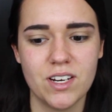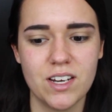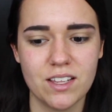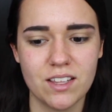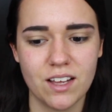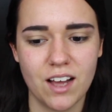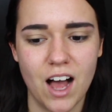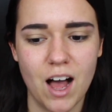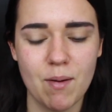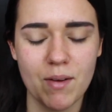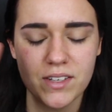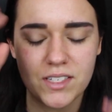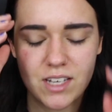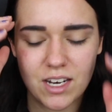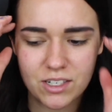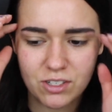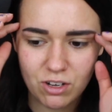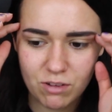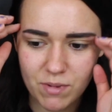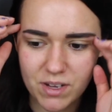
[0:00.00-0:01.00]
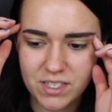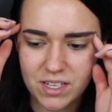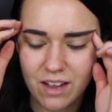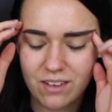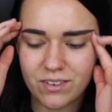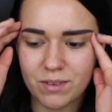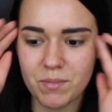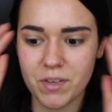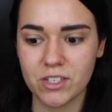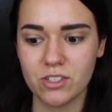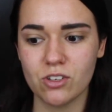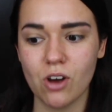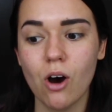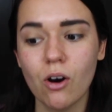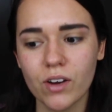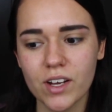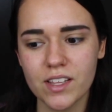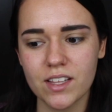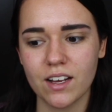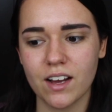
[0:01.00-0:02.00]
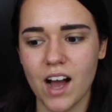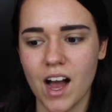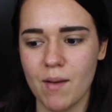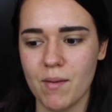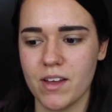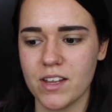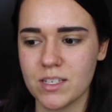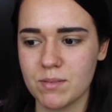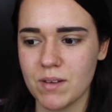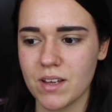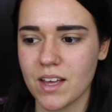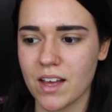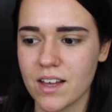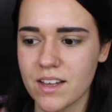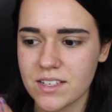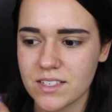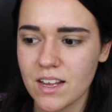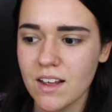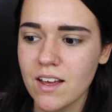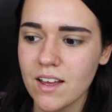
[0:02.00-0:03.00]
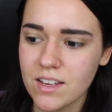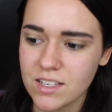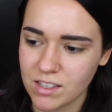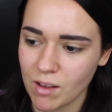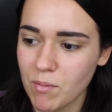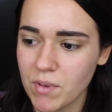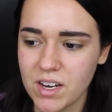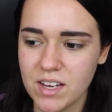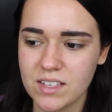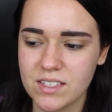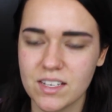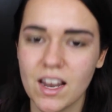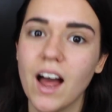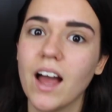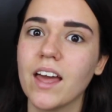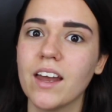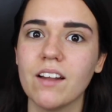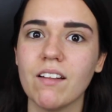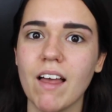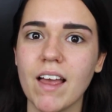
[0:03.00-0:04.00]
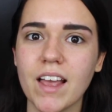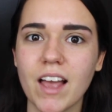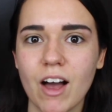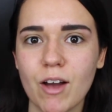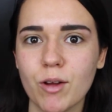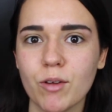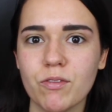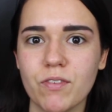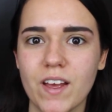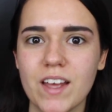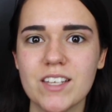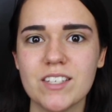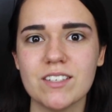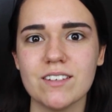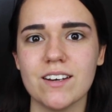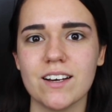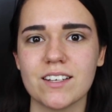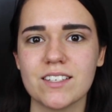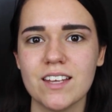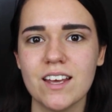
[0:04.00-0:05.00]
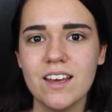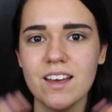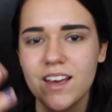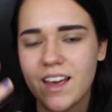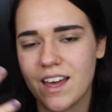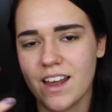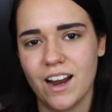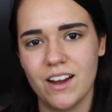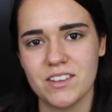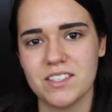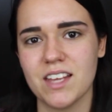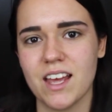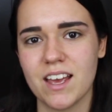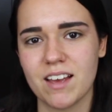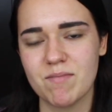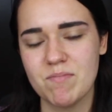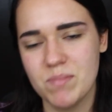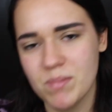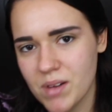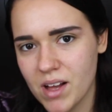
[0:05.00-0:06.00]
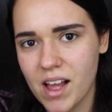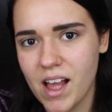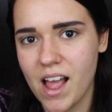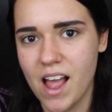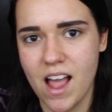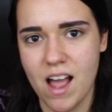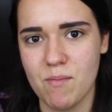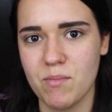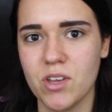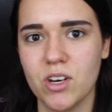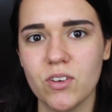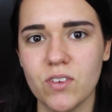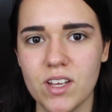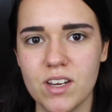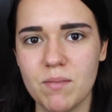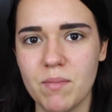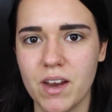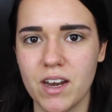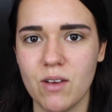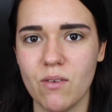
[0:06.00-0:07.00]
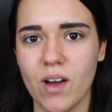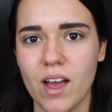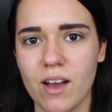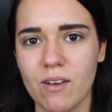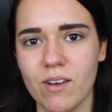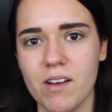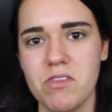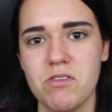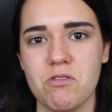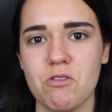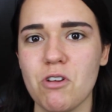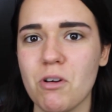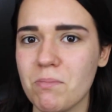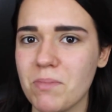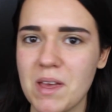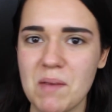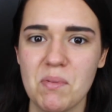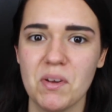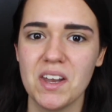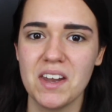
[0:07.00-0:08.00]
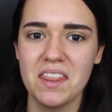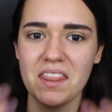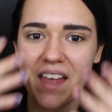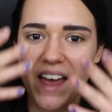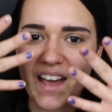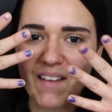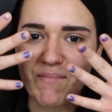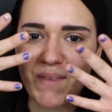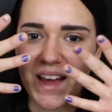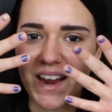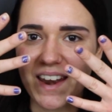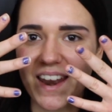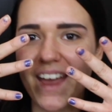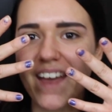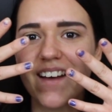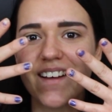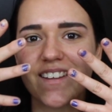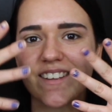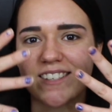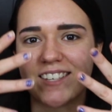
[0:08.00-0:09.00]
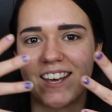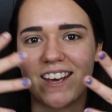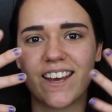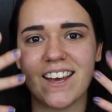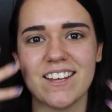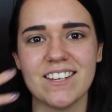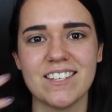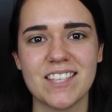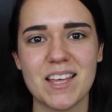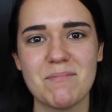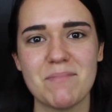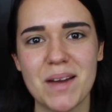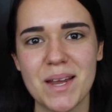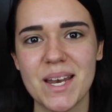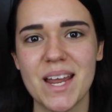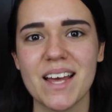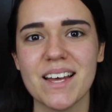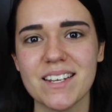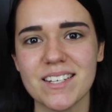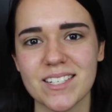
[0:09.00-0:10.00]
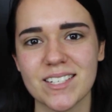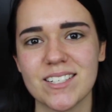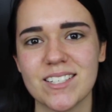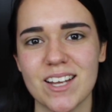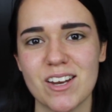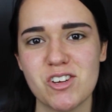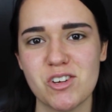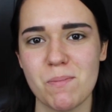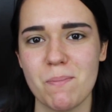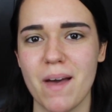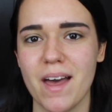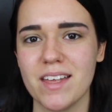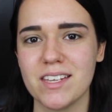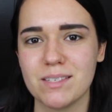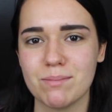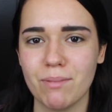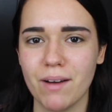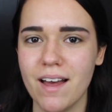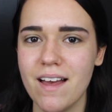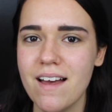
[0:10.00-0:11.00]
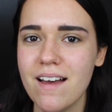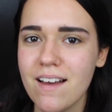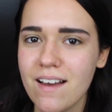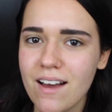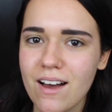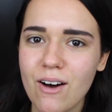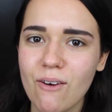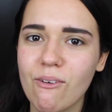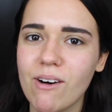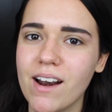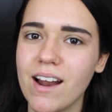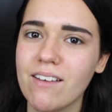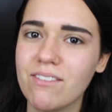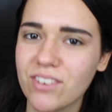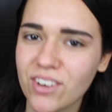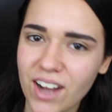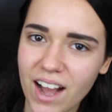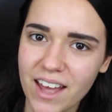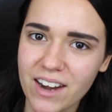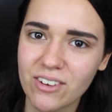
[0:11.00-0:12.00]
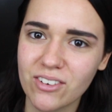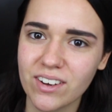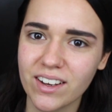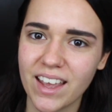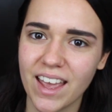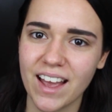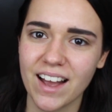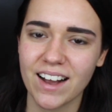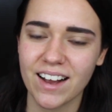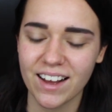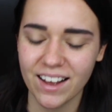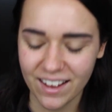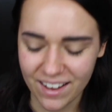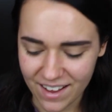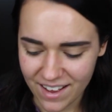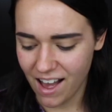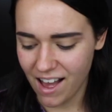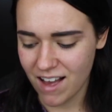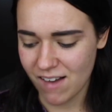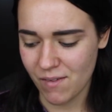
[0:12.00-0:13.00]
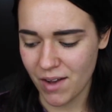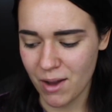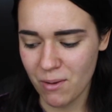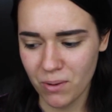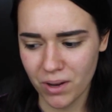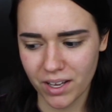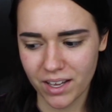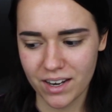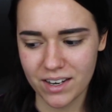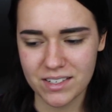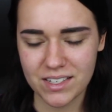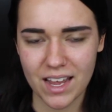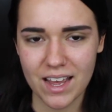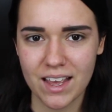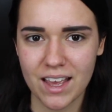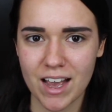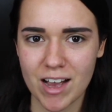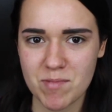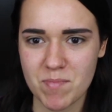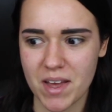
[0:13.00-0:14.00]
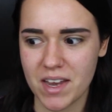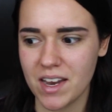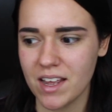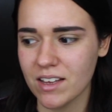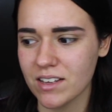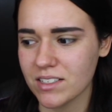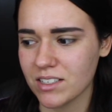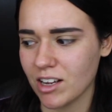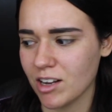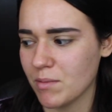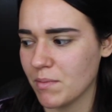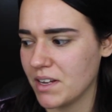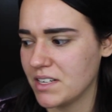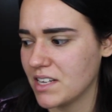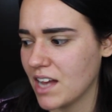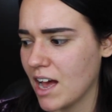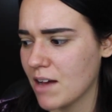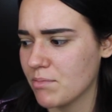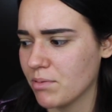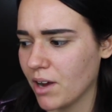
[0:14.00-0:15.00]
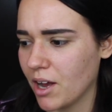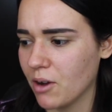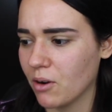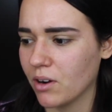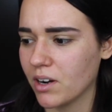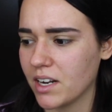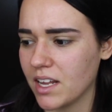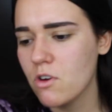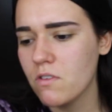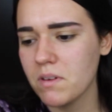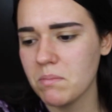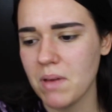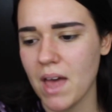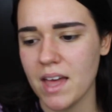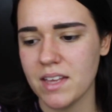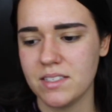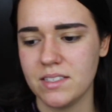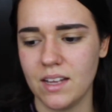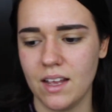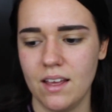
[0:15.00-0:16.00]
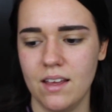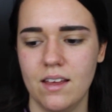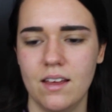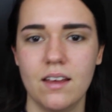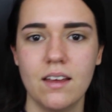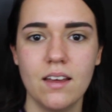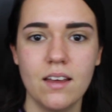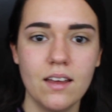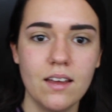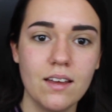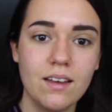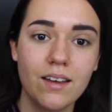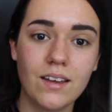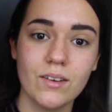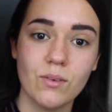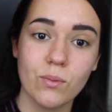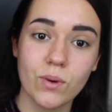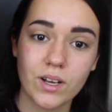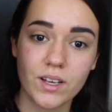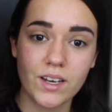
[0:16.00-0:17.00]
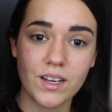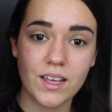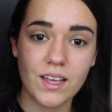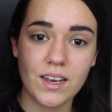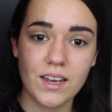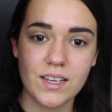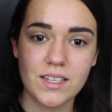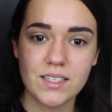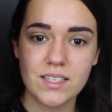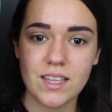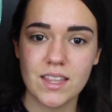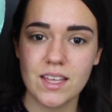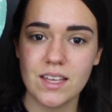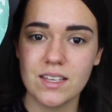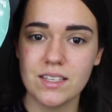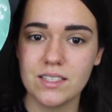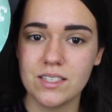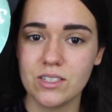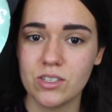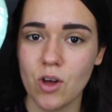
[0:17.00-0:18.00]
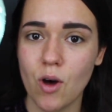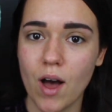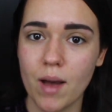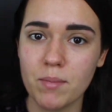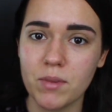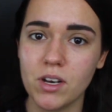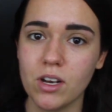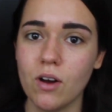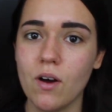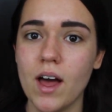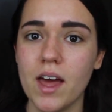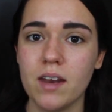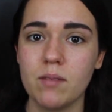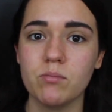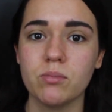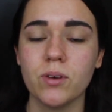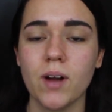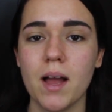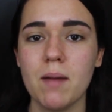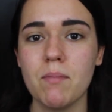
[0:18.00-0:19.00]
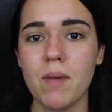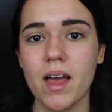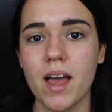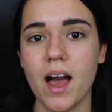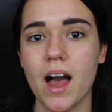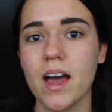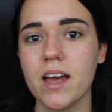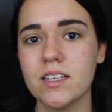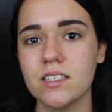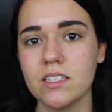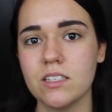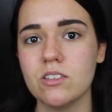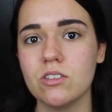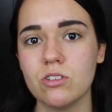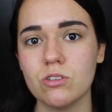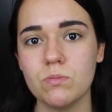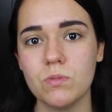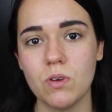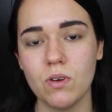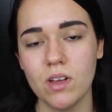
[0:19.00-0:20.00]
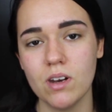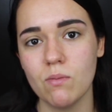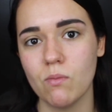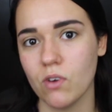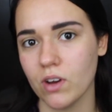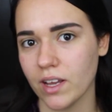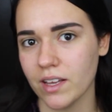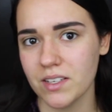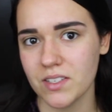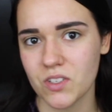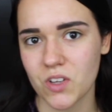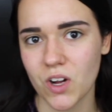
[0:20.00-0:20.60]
reading the comments and I told myself, I'm like, don't read the comments because somebody is not gonna like how your face looks. And I was like, I'm gonna read them anyway. I read through them. People didn't like my nails. I guess that my nails are such a mess, but whatever, I don't care. I work at a daycare. My nails aren't my top priority. Moving past it. We're gonna get into this, so I'm gonna go ahead and prime my eyes and zoom you in and we'll get